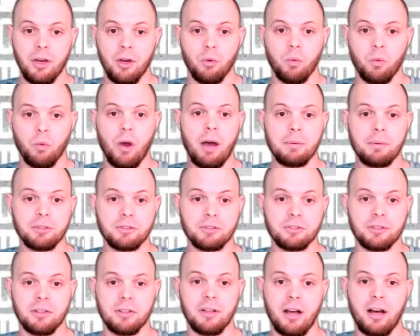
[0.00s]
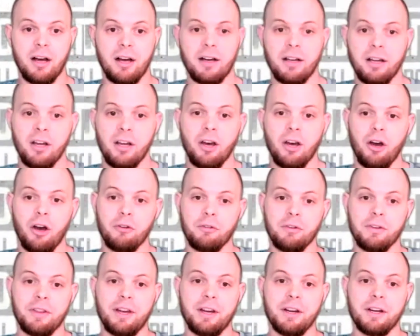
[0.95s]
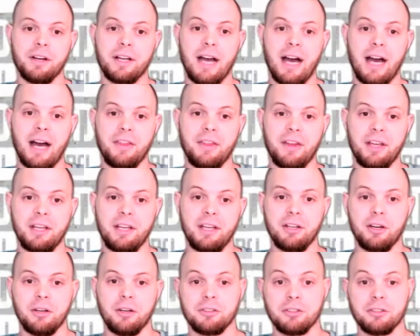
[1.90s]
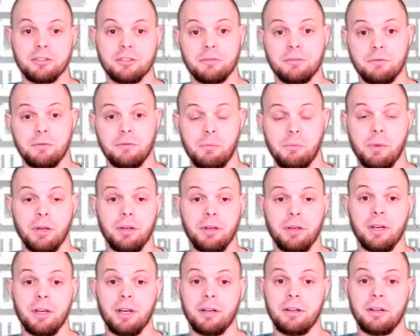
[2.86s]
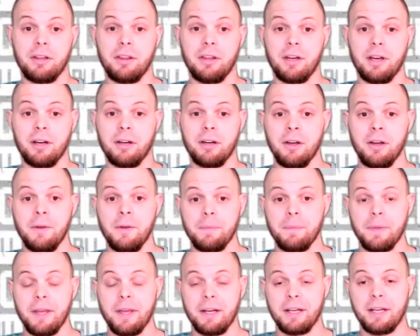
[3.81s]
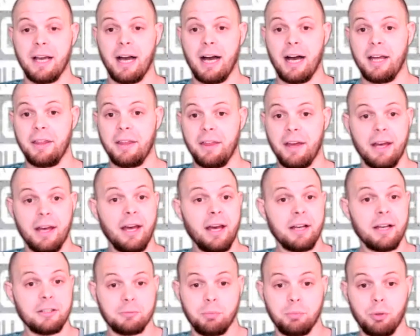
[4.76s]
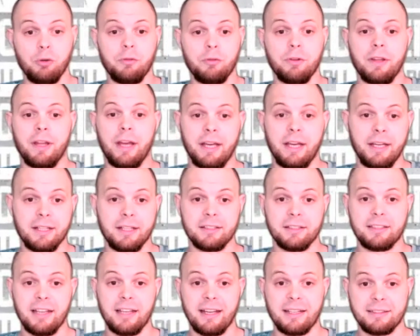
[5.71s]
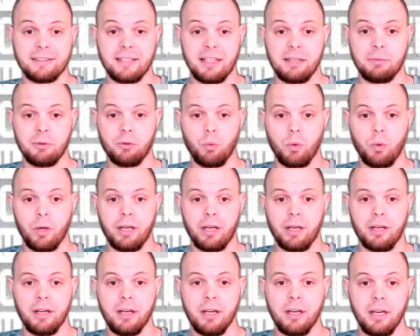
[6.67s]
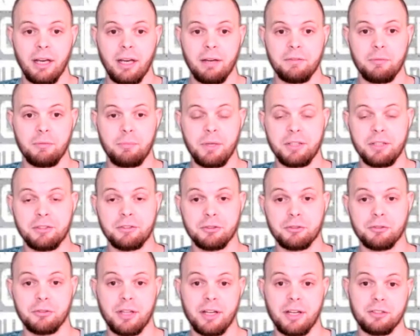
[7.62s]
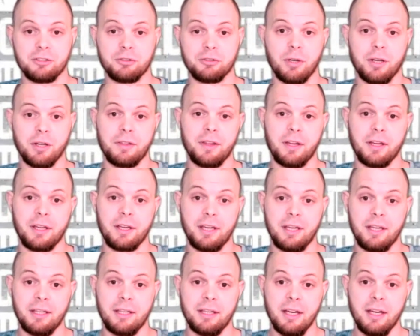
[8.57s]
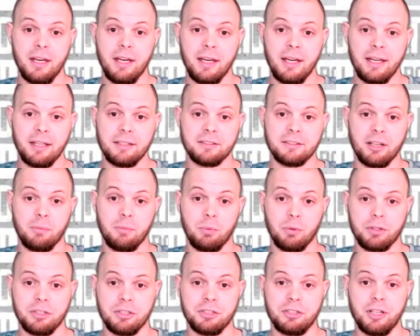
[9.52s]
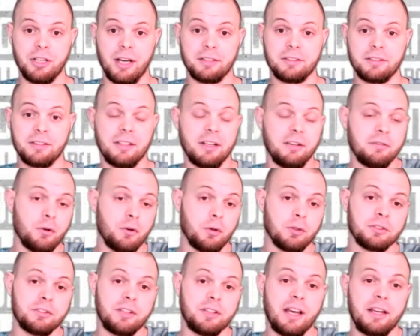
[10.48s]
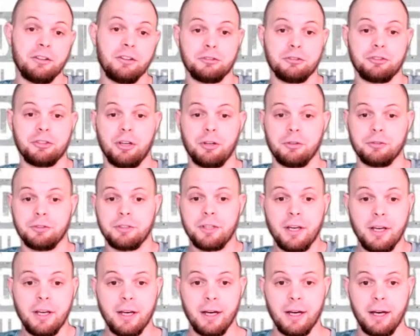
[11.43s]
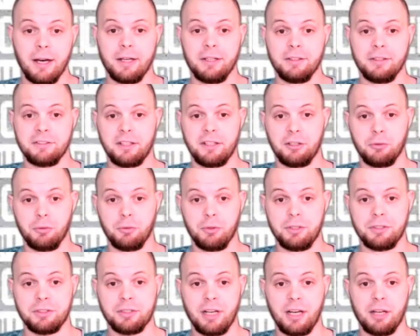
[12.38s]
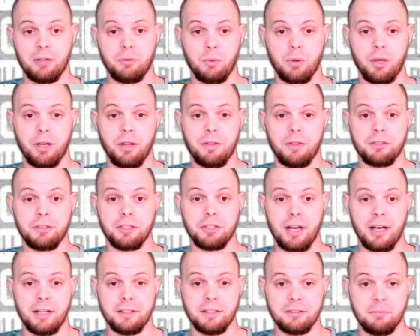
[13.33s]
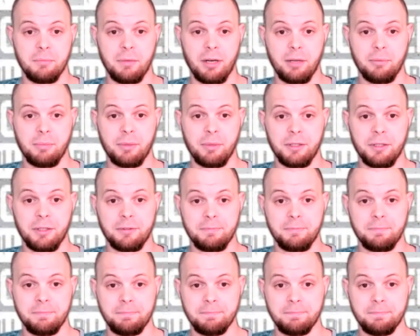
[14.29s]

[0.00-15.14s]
Robert Saleh over there, a guy that he knows there's some familiarity there, and a guy that has proven that he can take a team and win if the pieces are there. So I think he ends up with the Jets. And of course, Daniel Jones uh, is going to re sign with the Giants, in my opinion.